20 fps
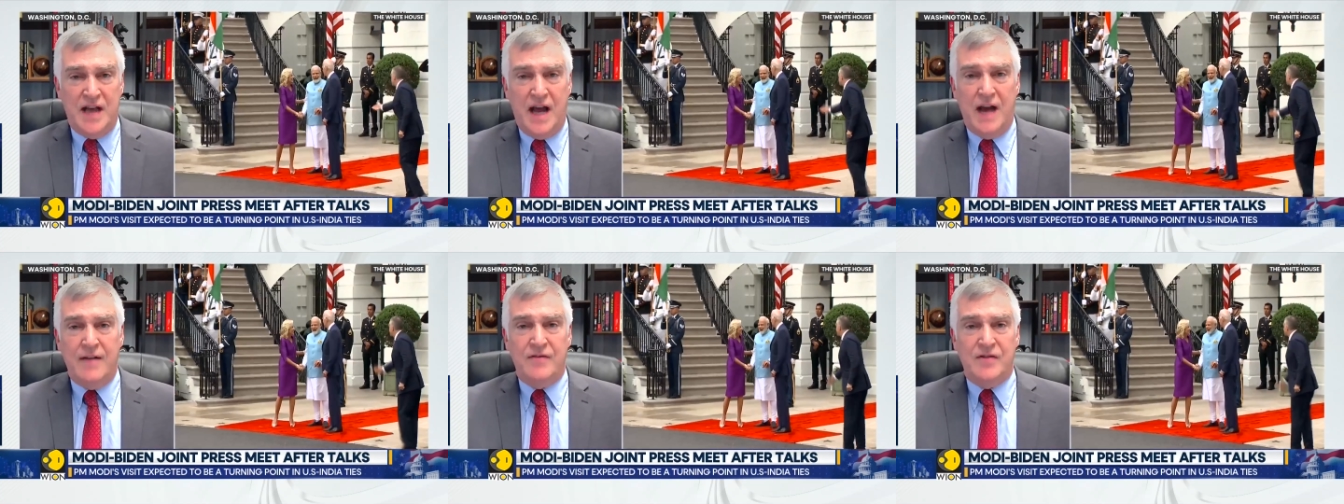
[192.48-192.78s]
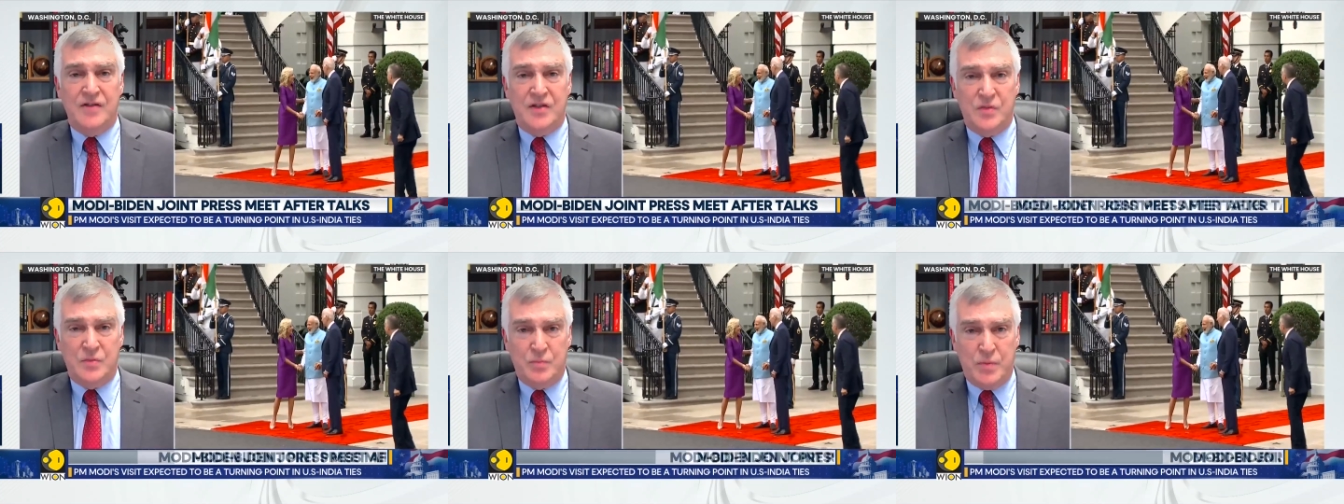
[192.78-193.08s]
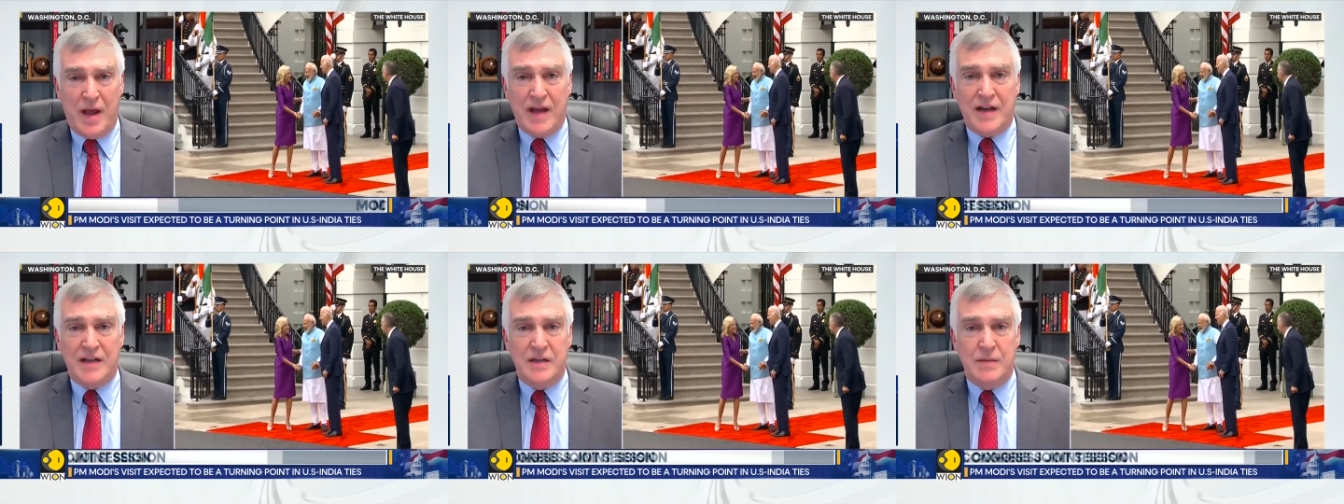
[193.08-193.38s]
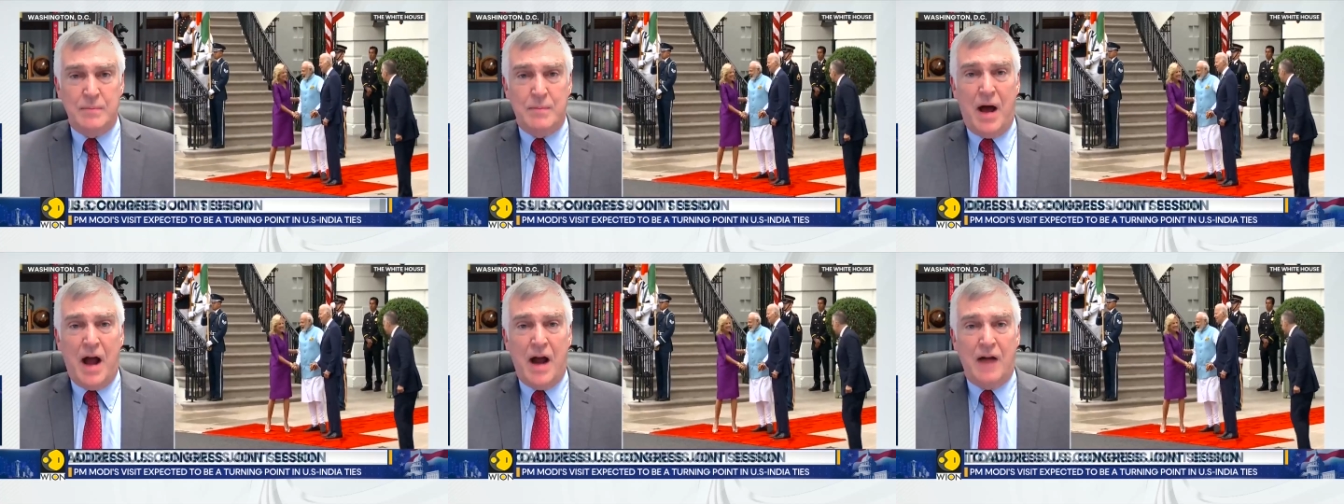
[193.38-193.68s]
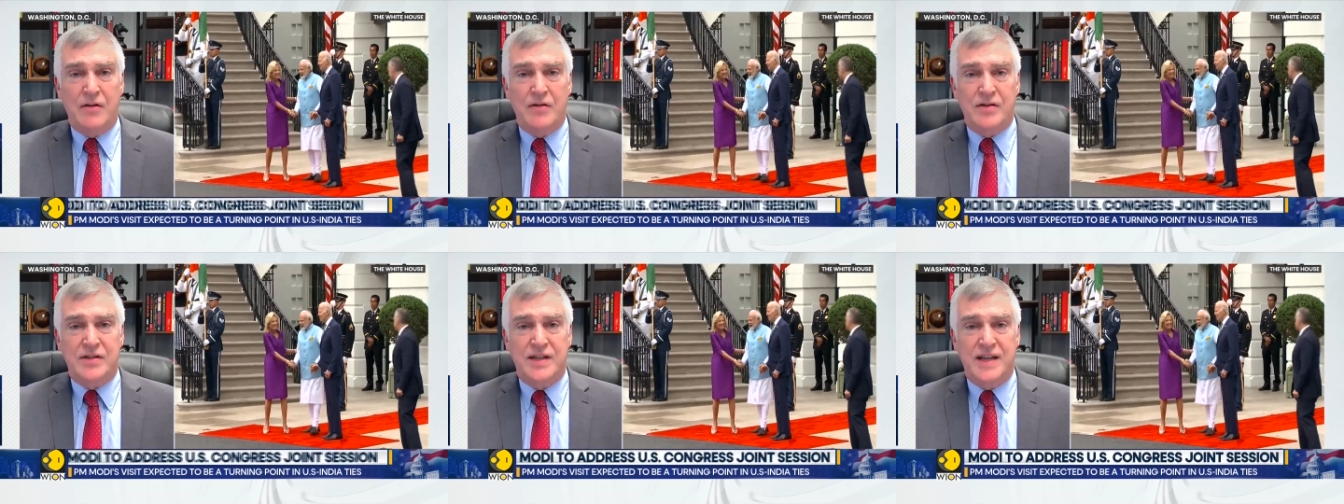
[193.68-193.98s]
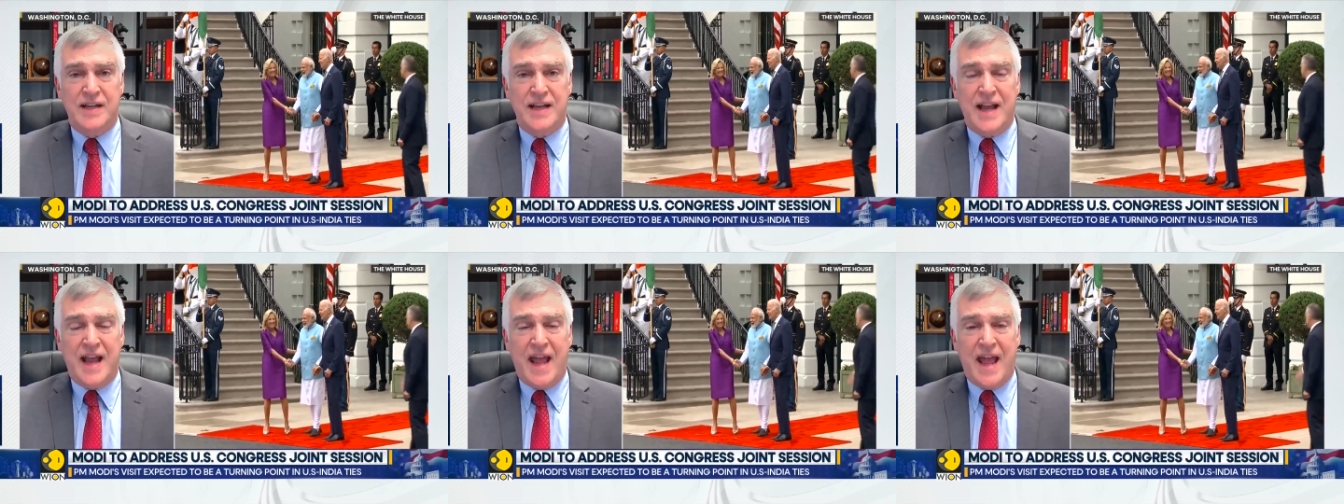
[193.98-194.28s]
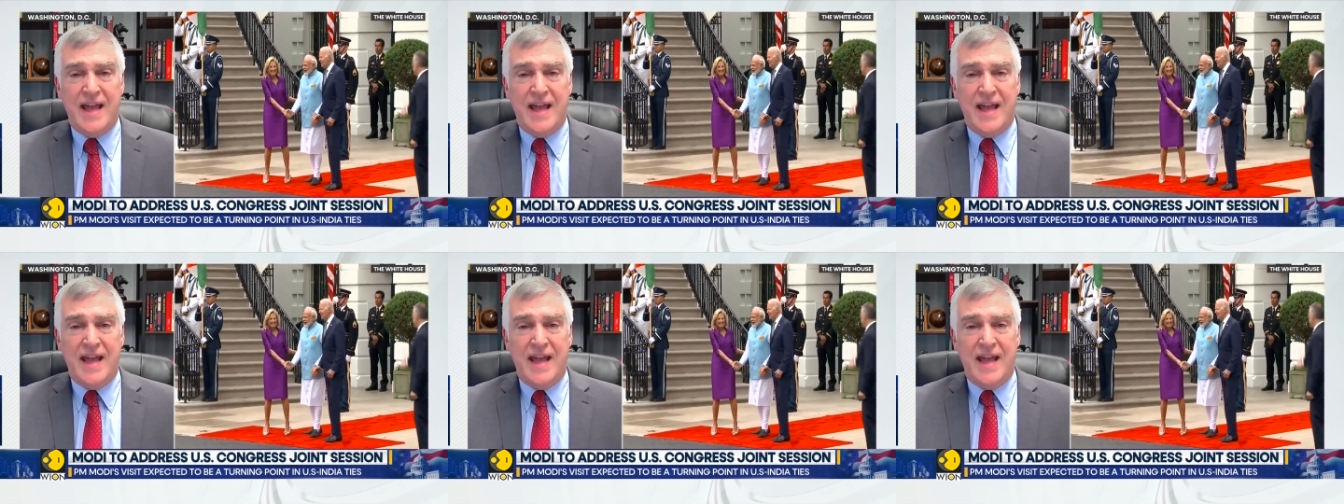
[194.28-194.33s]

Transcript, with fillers: not respect democracy,